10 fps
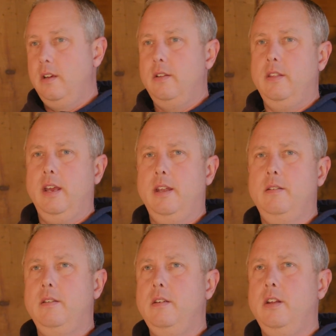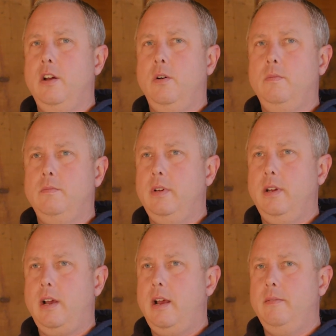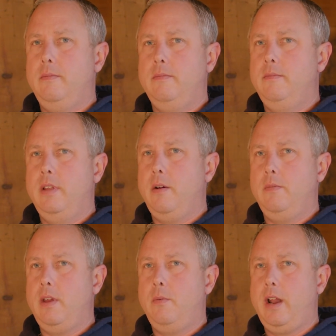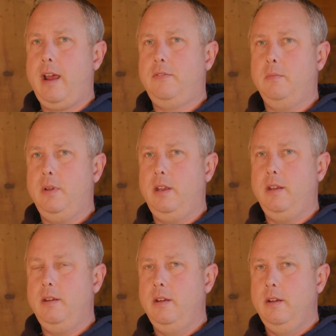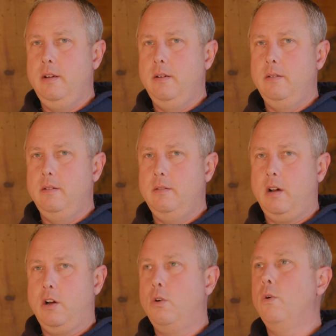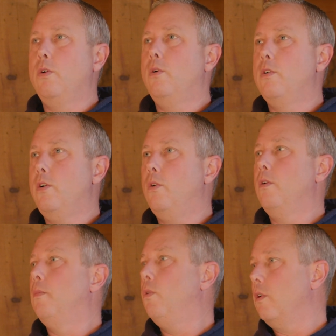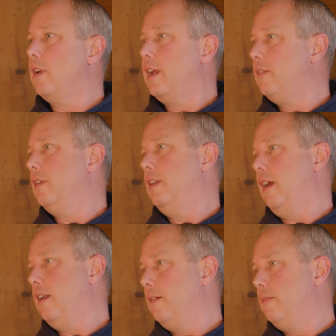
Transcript: then, you know, there would have to be a court order or more to get the data.